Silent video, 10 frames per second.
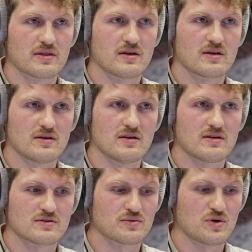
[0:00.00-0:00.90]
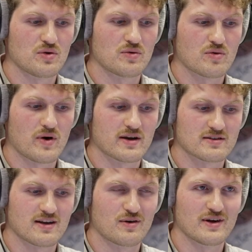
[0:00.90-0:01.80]
think indeed this will quite
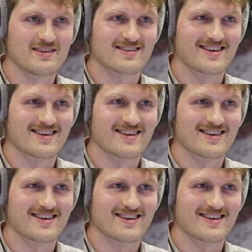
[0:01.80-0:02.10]
accelerate.